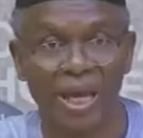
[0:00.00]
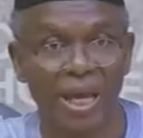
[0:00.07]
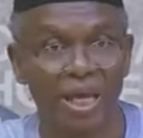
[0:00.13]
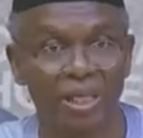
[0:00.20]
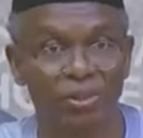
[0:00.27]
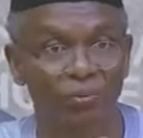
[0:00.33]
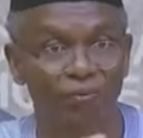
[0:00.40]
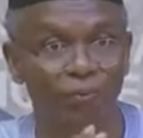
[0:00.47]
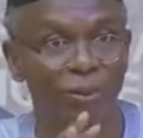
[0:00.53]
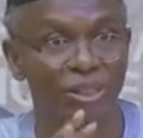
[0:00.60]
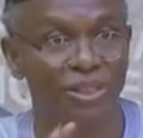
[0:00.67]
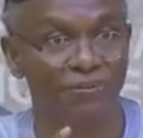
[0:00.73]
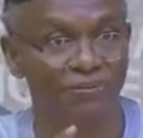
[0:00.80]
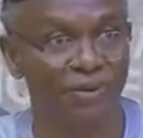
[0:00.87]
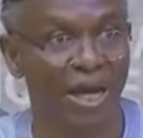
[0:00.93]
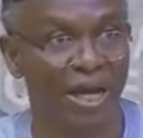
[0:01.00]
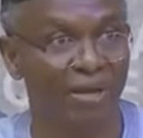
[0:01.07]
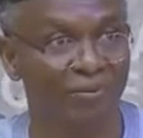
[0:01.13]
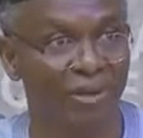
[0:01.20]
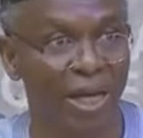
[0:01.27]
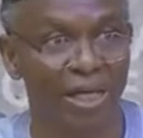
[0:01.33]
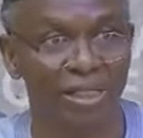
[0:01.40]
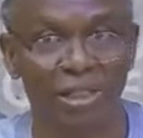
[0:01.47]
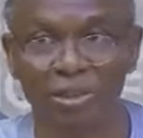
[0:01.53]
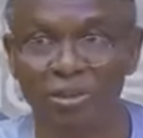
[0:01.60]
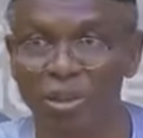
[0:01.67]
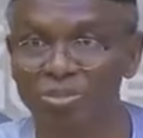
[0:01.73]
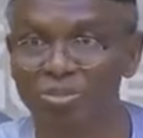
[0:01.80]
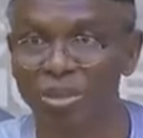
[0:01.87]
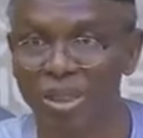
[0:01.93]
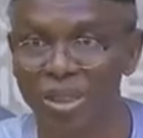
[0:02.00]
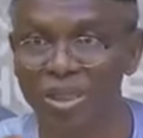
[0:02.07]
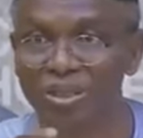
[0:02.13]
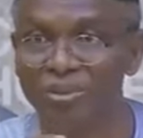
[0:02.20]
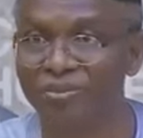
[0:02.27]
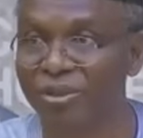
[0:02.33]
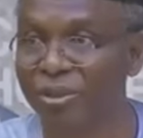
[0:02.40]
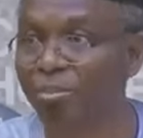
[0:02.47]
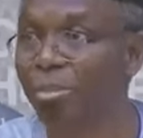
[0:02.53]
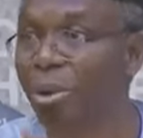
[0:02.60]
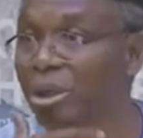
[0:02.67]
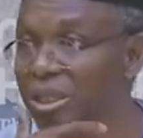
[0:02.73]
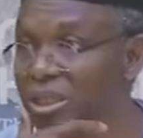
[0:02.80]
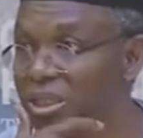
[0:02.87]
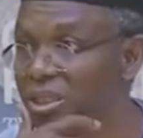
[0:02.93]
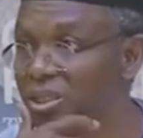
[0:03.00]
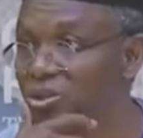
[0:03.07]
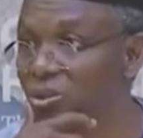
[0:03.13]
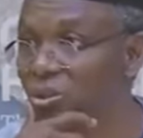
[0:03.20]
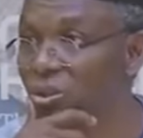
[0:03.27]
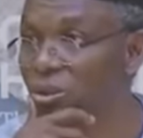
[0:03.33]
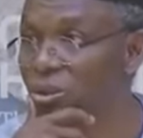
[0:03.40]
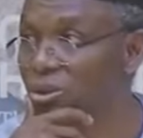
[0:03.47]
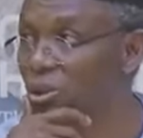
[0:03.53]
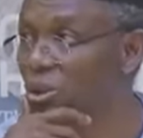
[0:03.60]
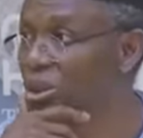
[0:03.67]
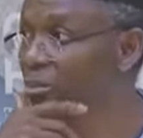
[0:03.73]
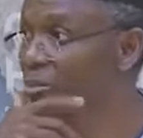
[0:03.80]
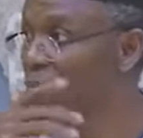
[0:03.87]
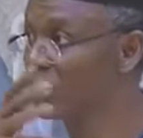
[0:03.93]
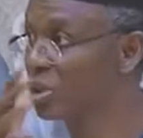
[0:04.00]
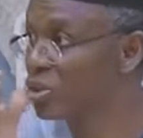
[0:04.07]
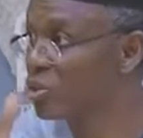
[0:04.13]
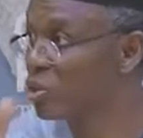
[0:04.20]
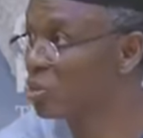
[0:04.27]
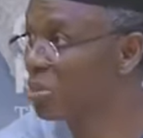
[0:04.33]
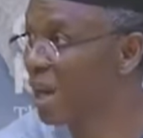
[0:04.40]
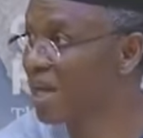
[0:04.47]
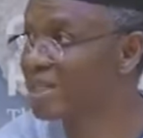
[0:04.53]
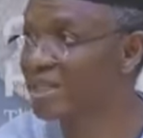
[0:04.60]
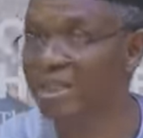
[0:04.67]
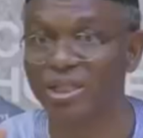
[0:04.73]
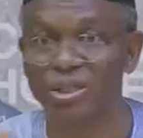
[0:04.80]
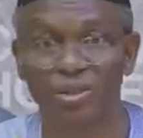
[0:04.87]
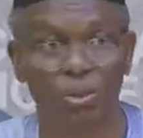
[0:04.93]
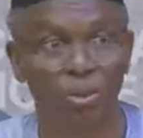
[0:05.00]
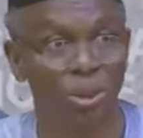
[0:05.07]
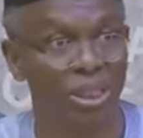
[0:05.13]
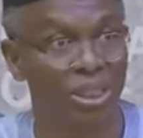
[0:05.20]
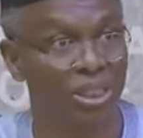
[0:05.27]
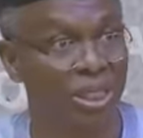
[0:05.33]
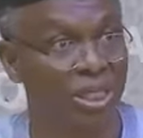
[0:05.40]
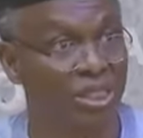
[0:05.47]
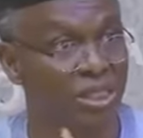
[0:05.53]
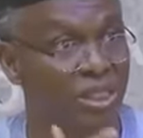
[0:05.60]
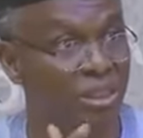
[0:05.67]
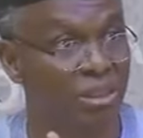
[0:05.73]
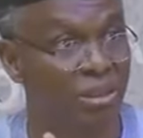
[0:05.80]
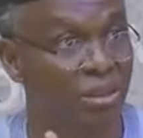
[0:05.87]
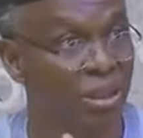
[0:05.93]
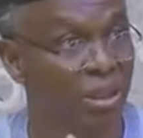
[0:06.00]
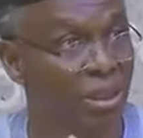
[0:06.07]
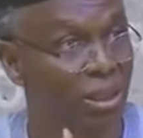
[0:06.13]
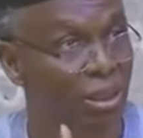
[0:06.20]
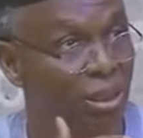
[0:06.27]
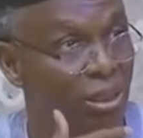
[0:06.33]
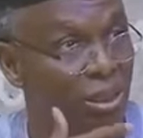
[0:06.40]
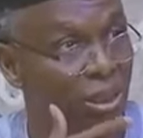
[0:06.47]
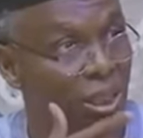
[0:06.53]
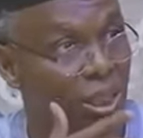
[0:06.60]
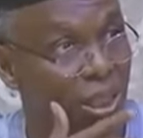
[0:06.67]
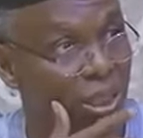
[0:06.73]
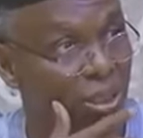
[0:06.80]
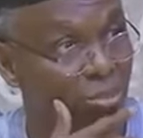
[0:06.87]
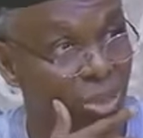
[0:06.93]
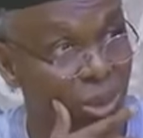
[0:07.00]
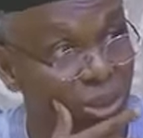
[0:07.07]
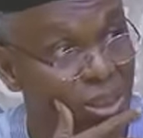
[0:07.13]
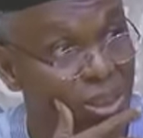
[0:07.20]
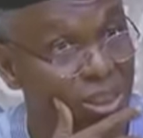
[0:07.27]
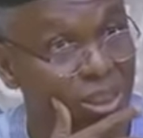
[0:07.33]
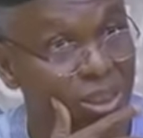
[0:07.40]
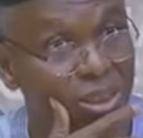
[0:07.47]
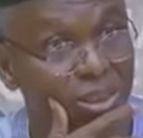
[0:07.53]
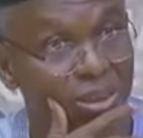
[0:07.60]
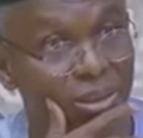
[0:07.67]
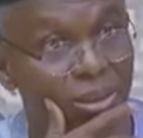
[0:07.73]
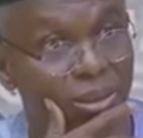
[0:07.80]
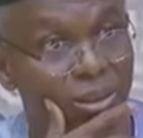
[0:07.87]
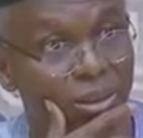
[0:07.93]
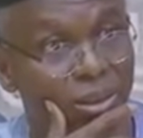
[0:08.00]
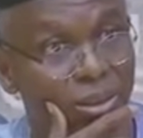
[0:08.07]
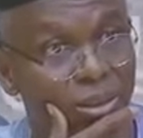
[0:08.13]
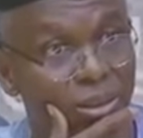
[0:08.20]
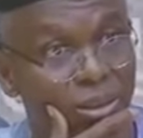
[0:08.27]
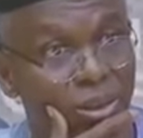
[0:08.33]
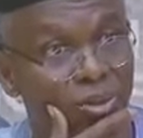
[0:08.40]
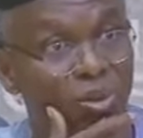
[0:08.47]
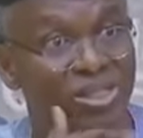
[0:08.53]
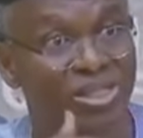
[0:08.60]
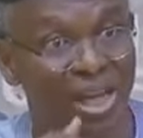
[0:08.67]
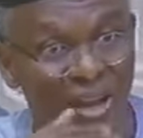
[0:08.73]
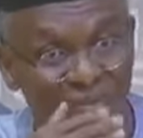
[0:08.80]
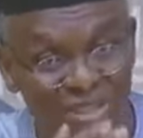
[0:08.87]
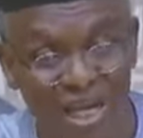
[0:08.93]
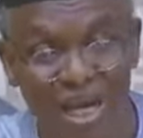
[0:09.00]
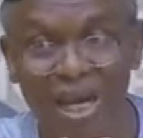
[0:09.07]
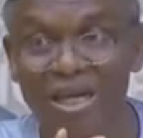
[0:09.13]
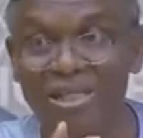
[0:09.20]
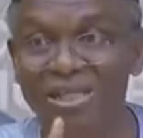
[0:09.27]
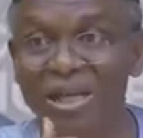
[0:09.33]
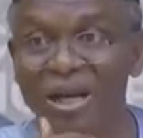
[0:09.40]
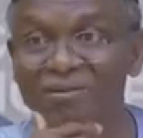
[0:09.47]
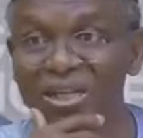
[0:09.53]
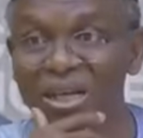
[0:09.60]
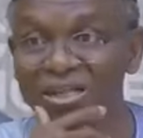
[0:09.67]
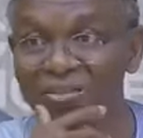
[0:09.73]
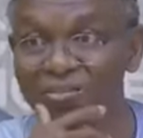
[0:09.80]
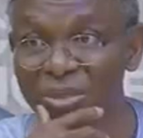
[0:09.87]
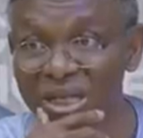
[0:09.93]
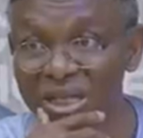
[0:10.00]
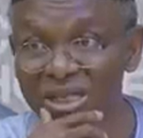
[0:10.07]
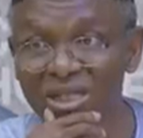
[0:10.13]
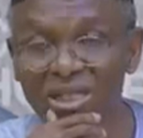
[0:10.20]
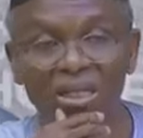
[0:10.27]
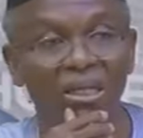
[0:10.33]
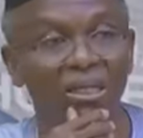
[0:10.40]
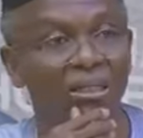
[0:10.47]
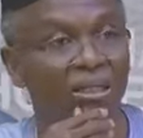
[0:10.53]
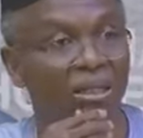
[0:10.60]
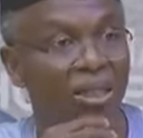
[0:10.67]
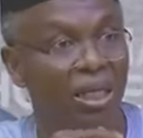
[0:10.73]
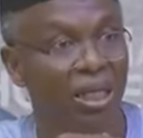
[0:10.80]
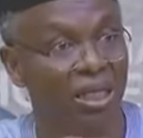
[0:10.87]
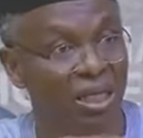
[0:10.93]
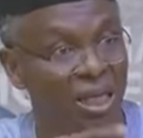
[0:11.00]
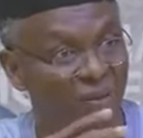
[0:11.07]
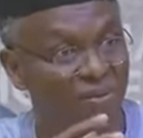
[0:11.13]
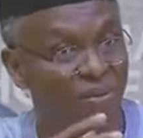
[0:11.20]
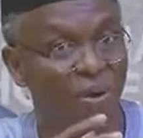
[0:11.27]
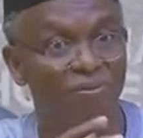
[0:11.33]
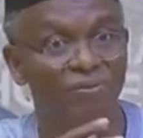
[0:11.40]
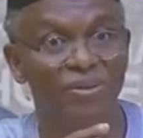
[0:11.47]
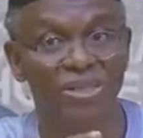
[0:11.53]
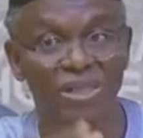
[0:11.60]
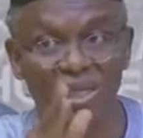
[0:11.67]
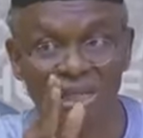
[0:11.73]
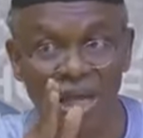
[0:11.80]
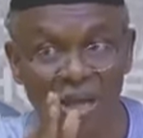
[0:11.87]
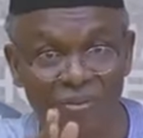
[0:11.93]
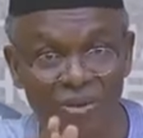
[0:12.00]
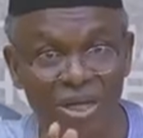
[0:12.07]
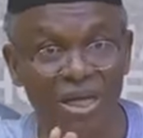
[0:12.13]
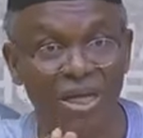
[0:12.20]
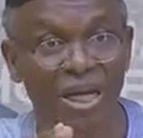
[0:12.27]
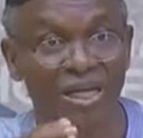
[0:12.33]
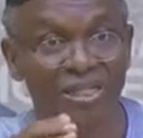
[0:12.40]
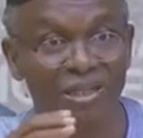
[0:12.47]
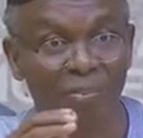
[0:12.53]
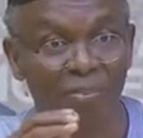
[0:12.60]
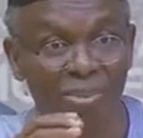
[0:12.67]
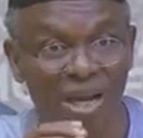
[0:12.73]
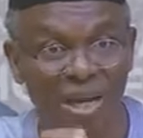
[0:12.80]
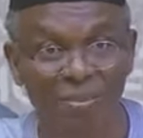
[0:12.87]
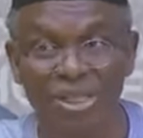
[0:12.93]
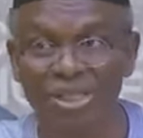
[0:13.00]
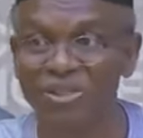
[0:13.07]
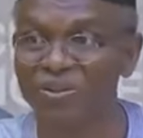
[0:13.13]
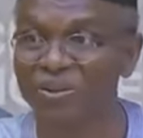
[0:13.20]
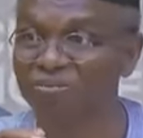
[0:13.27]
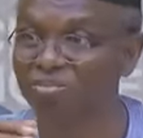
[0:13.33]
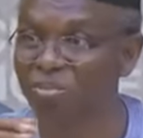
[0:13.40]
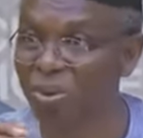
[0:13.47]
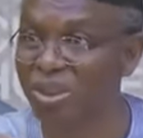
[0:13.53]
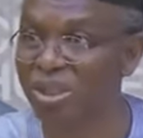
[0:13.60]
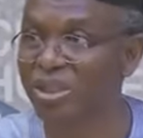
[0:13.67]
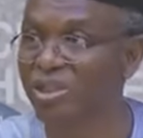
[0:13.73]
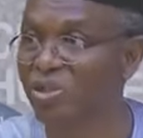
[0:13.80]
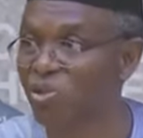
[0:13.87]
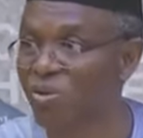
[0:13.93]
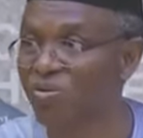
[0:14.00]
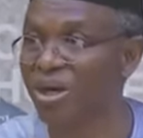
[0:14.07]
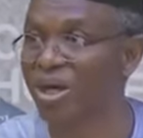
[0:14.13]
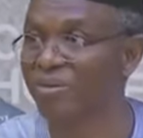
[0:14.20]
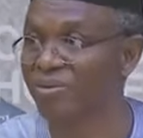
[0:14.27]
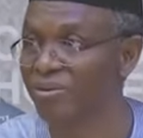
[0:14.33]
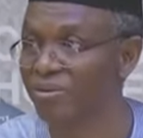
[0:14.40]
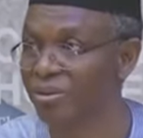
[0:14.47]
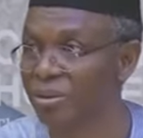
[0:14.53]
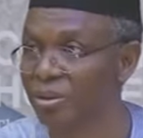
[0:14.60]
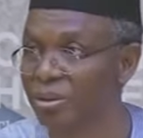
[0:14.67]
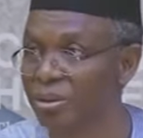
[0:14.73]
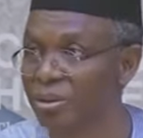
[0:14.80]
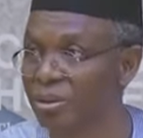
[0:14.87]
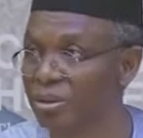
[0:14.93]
the age of 45, I did not believe in politics or joining political parties or engaging in politics. It was after I had served as minister and left office that I realized the primacy of politics over everything.